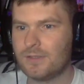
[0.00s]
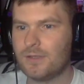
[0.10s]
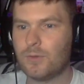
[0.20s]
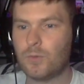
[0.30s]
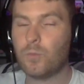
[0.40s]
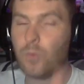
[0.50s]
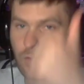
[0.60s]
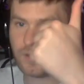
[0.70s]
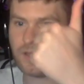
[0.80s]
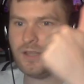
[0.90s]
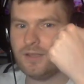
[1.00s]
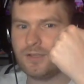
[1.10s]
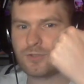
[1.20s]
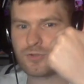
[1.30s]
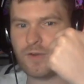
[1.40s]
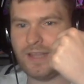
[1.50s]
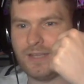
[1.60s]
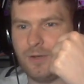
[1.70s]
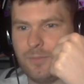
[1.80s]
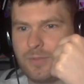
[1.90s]
One train
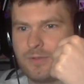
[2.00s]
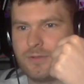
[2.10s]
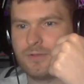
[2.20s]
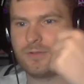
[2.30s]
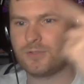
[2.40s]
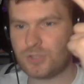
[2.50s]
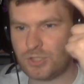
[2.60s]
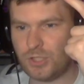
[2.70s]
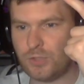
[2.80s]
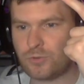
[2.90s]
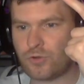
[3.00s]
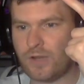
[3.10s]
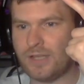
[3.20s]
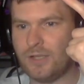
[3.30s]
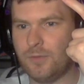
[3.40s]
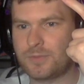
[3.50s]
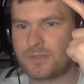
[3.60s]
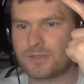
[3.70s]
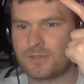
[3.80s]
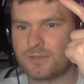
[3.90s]
up. Two train
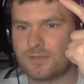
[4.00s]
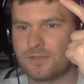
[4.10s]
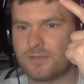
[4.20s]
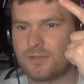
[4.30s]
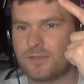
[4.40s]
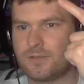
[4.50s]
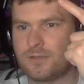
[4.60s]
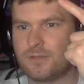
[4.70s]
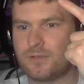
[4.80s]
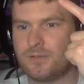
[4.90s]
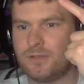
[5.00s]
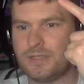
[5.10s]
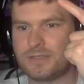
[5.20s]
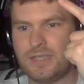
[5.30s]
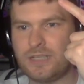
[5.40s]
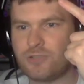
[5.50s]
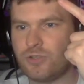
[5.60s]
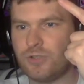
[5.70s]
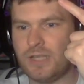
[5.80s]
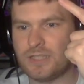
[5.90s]
ups. Let's click
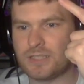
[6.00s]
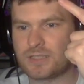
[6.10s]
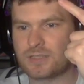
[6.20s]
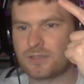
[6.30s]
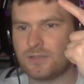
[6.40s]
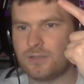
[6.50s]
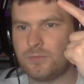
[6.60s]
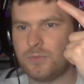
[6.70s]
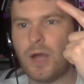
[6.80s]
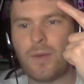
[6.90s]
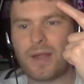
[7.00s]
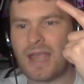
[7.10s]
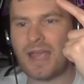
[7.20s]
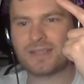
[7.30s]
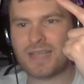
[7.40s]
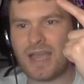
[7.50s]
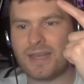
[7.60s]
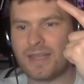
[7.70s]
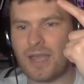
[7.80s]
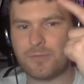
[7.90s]
through these. We know what cards can
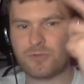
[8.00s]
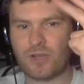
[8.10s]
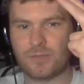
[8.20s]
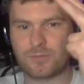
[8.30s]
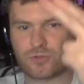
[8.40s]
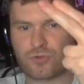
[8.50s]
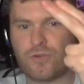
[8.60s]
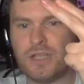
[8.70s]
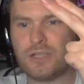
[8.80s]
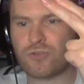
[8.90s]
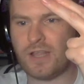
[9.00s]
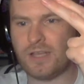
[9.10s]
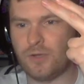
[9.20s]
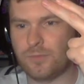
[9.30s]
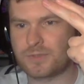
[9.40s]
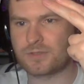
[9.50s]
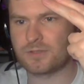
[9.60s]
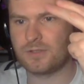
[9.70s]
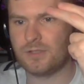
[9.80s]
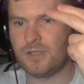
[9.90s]
and can't be train ups. Three train ups.
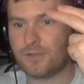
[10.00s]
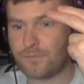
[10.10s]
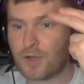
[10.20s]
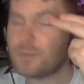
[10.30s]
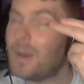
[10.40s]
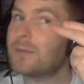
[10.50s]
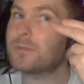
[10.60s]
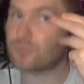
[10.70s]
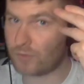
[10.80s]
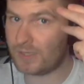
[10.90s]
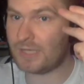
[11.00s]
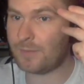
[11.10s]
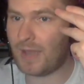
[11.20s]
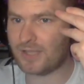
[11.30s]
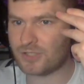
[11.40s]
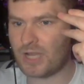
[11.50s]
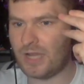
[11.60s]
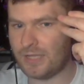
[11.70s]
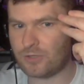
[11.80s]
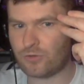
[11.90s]
The first pack was really bad, chat. I
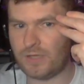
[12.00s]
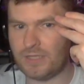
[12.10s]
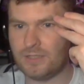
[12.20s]
agree.